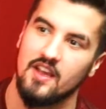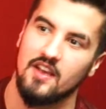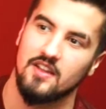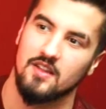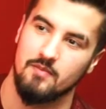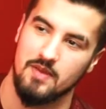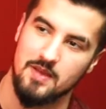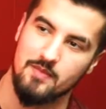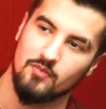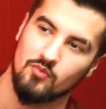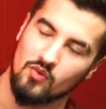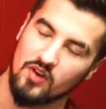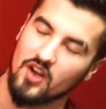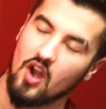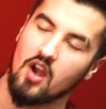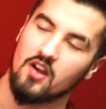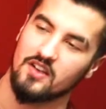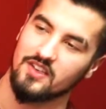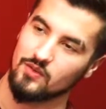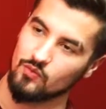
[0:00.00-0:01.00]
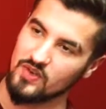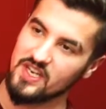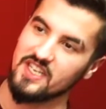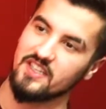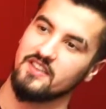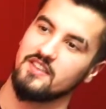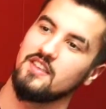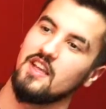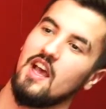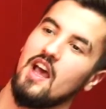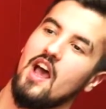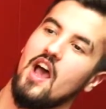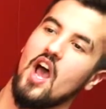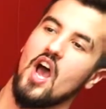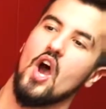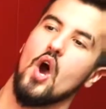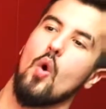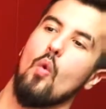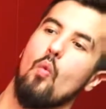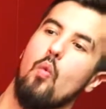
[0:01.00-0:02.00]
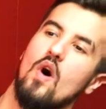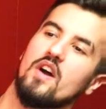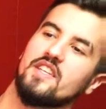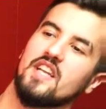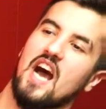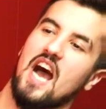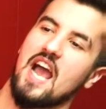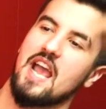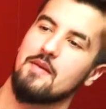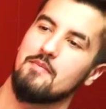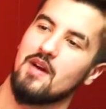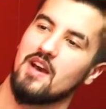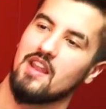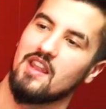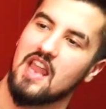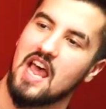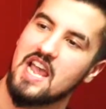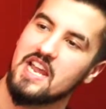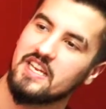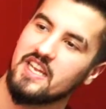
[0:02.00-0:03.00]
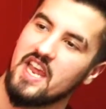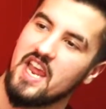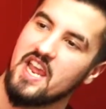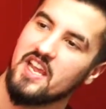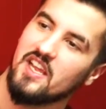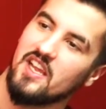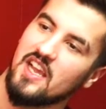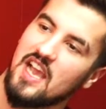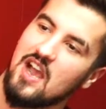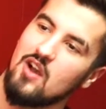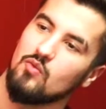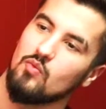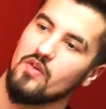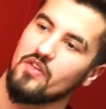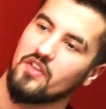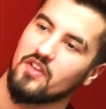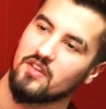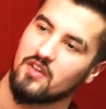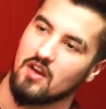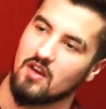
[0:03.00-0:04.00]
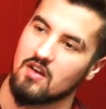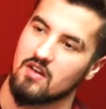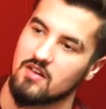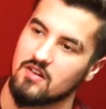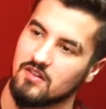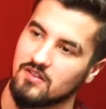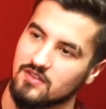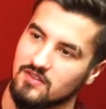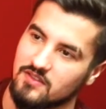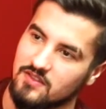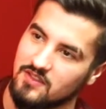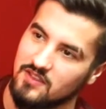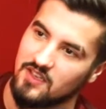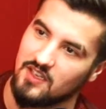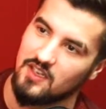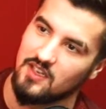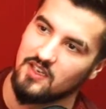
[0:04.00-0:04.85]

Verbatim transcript: The meme, regardless, reads, what I'm like hanging out with girls.